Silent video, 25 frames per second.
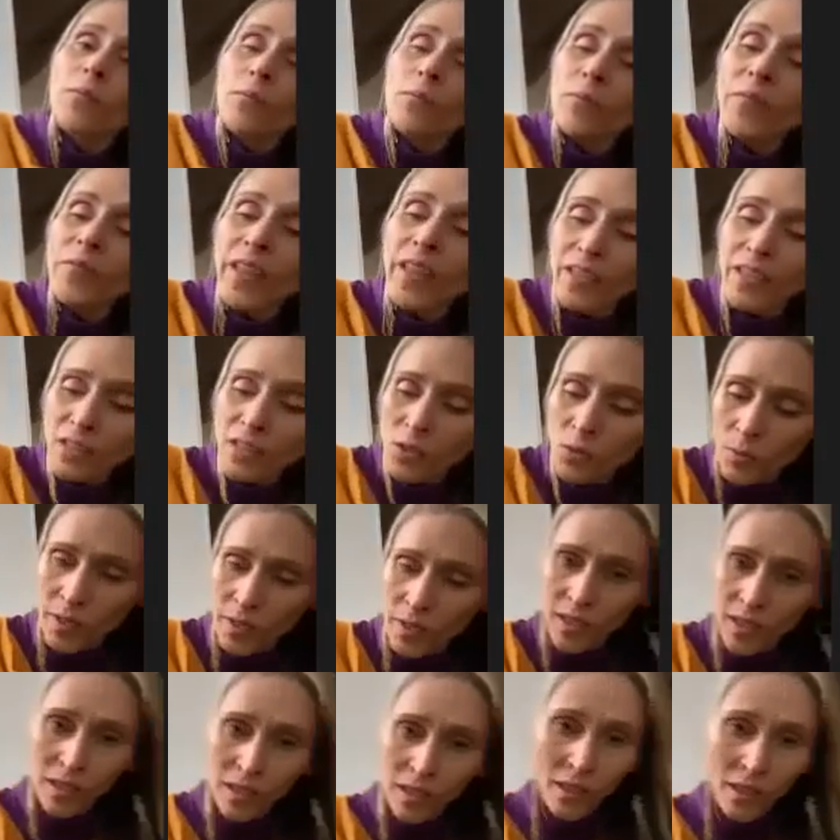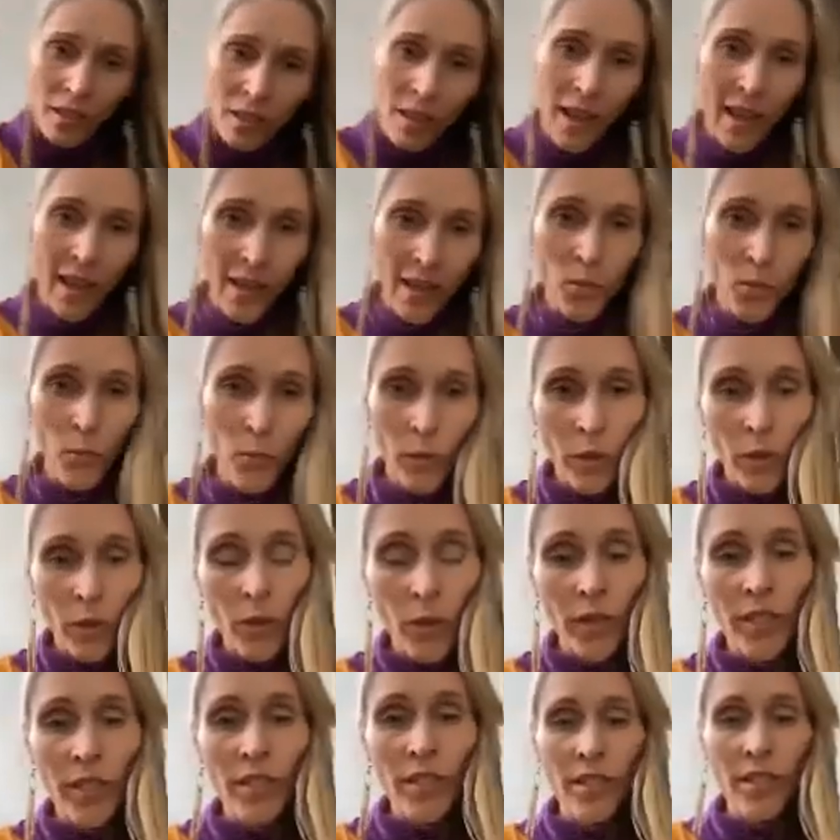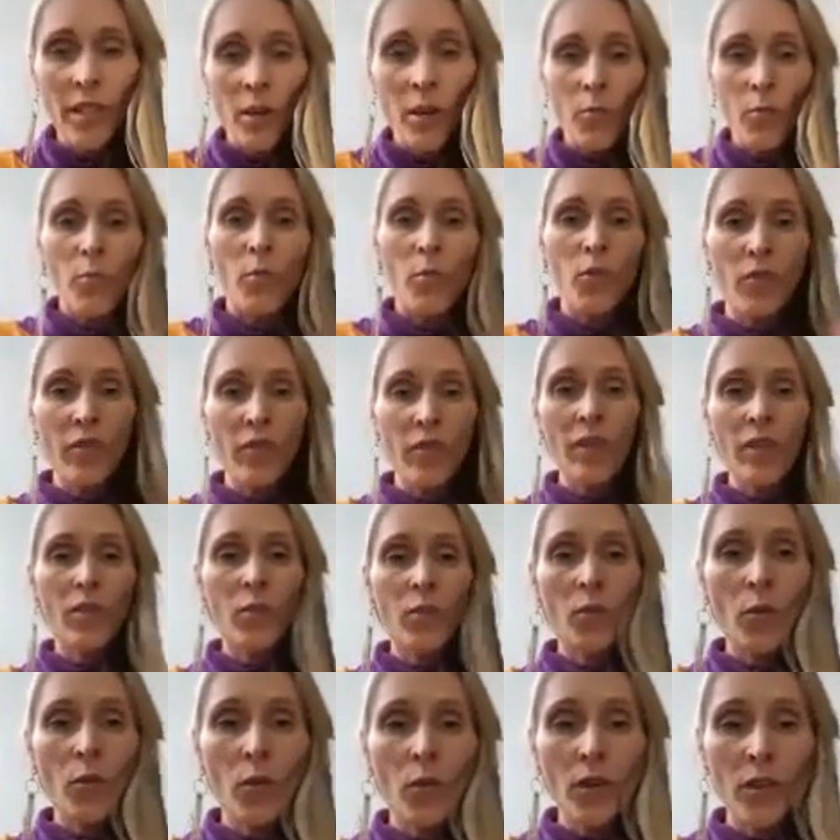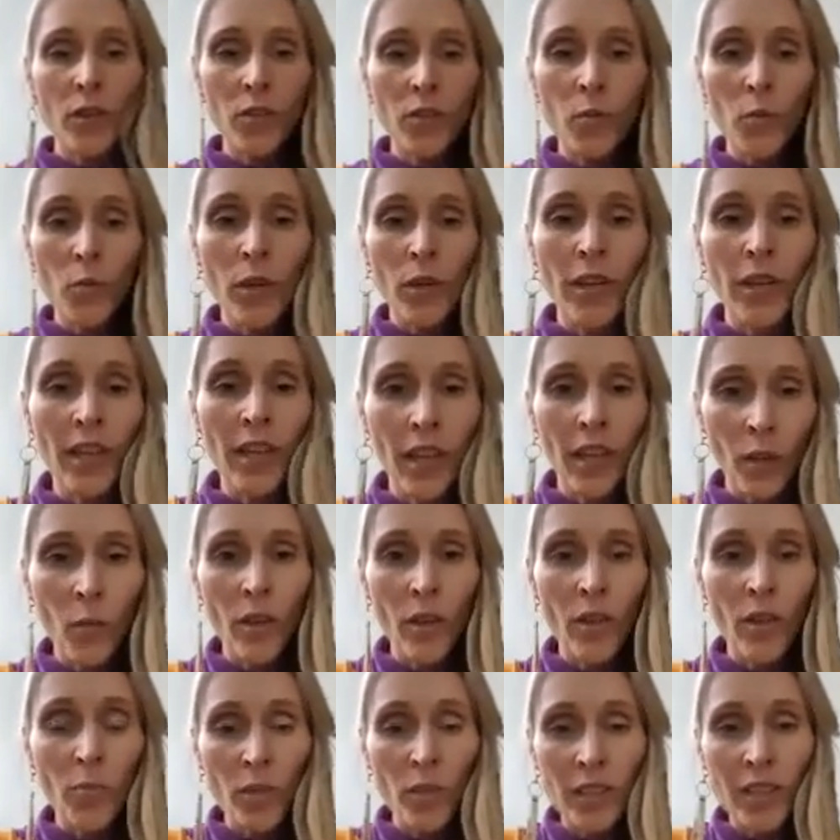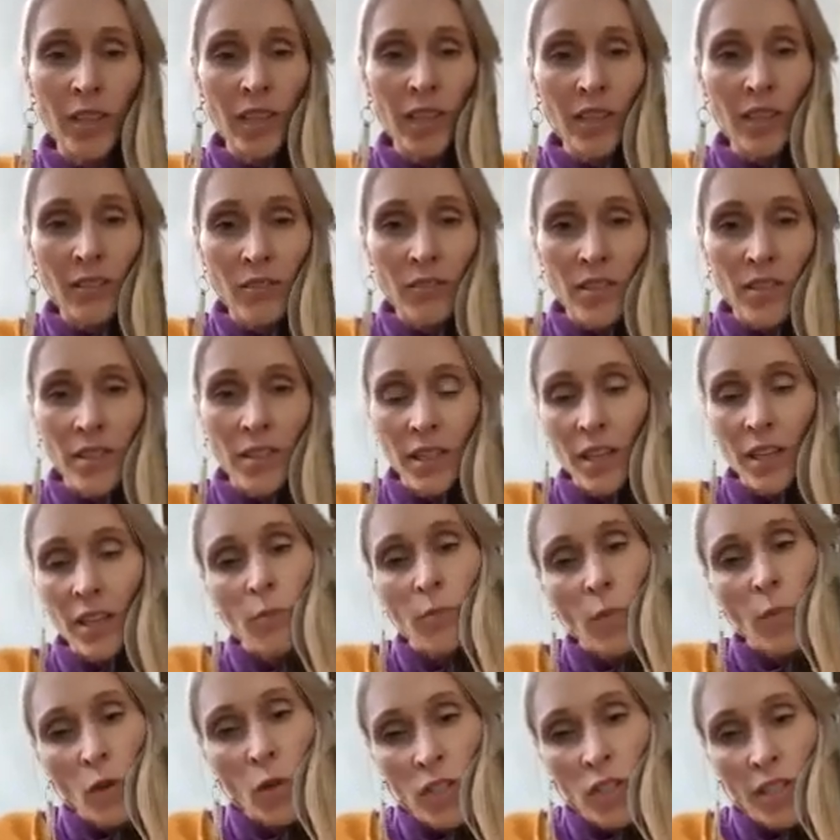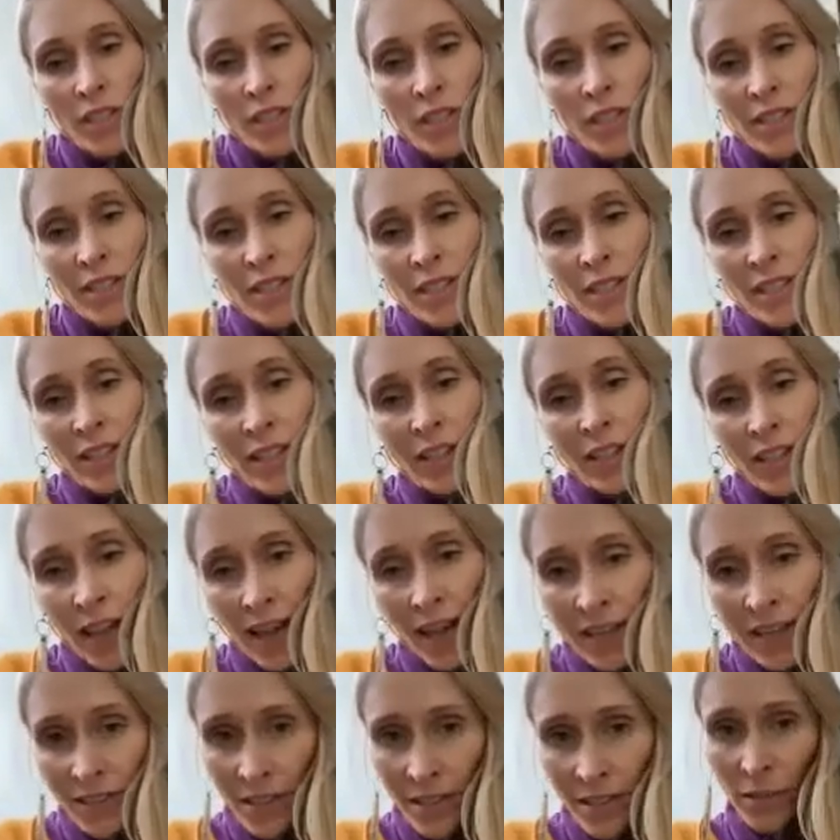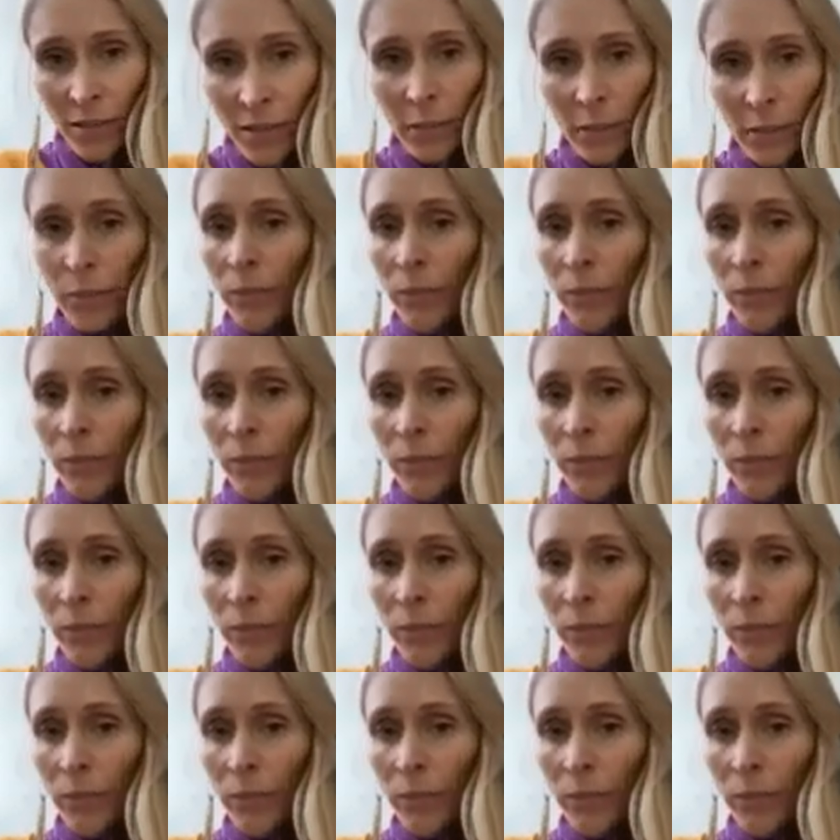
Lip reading: Next week in class, we're going to start moving towards working with beliefs and emotions in class.